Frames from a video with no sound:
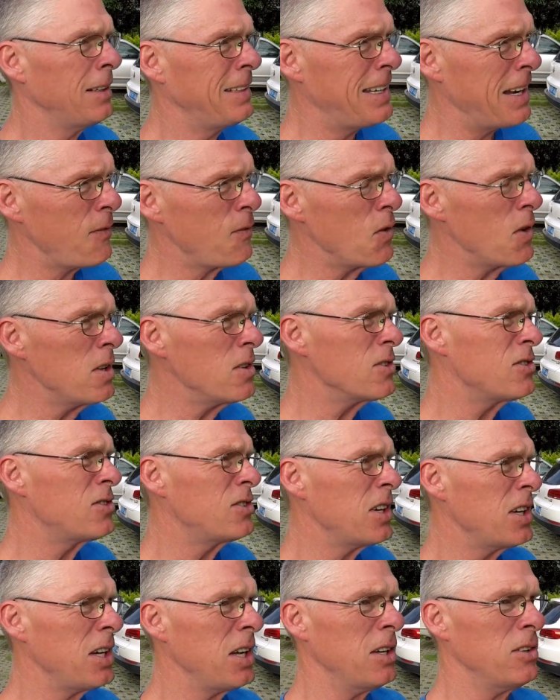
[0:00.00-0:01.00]
Different
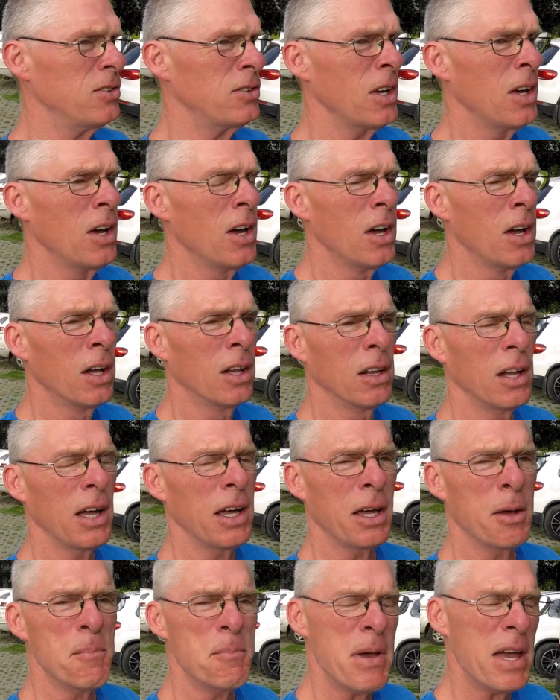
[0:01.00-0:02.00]
cities
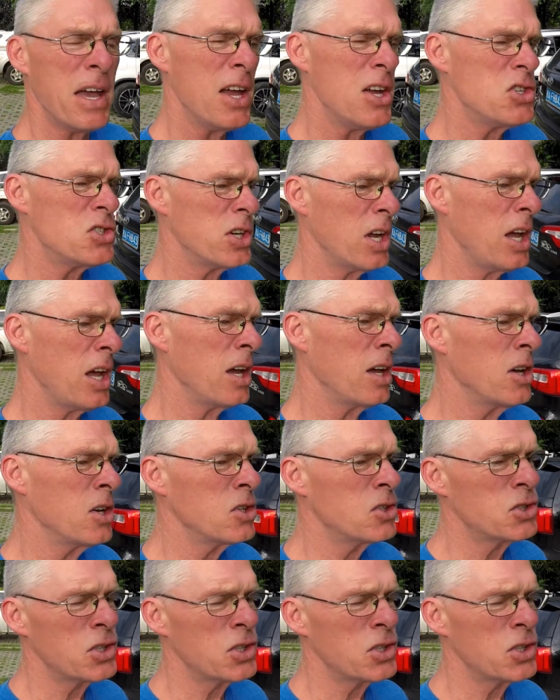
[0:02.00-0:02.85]
like Beijing,